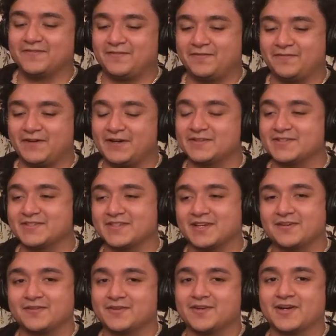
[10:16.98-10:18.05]
if you found us, I
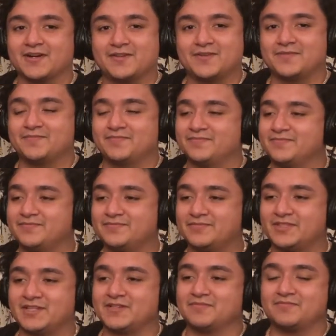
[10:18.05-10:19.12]
don't know how you
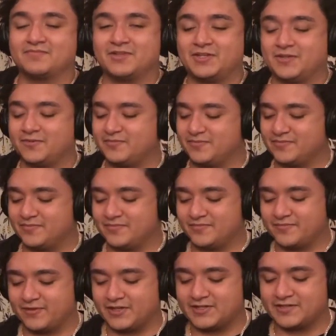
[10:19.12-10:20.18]
didn't,
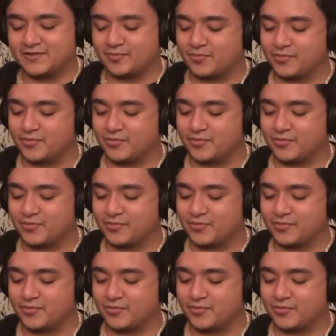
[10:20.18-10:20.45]
find us on a